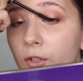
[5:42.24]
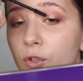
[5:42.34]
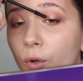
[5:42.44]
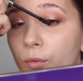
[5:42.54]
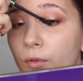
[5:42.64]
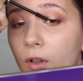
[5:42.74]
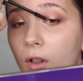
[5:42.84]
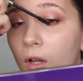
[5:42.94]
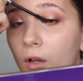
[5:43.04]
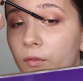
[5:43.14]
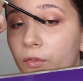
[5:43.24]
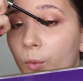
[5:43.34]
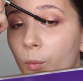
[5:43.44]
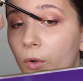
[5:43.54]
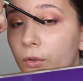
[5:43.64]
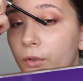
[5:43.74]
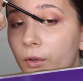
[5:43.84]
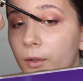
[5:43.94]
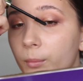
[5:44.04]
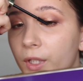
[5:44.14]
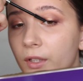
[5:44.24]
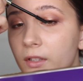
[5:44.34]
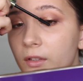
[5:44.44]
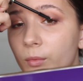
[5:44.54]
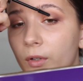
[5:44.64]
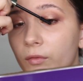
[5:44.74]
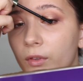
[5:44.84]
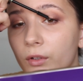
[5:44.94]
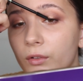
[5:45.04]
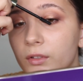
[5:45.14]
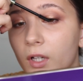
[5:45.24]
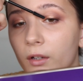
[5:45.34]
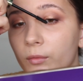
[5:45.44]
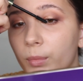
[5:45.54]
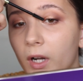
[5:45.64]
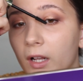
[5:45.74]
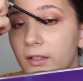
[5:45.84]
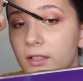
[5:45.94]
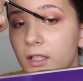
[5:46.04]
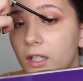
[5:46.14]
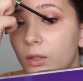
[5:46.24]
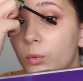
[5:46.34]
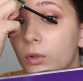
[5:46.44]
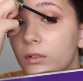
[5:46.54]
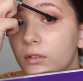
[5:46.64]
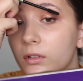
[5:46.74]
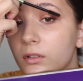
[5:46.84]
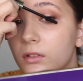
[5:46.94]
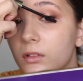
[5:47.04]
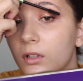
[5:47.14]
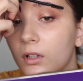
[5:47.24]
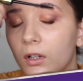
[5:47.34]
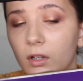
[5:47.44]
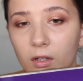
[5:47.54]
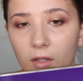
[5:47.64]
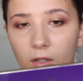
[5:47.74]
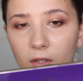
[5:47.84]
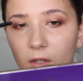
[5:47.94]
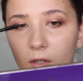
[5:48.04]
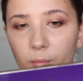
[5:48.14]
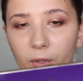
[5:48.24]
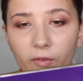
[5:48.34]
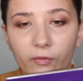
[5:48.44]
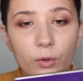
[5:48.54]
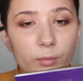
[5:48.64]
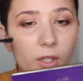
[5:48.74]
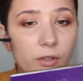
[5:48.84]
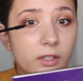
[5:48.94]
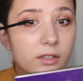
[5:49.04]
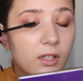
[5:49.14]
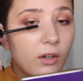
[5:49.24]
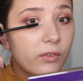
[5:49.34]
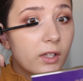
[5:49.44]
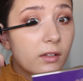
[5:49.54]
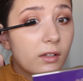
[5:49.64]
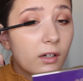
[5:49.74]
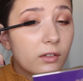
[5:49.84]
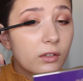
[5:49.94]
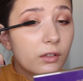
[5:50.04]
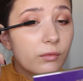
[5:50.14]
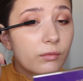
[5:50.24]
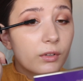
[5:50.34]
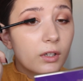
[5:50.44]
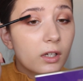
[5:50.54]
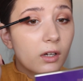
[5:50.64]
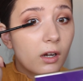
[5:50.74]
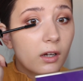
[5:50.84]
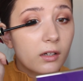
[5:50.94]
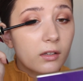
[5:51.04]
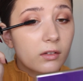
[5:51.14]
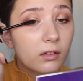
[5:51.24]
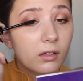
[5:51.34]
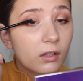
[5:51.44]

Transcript: I don't love the wand on it because it's one of those kind of plasticky ones, but the formula itself is actually really nice.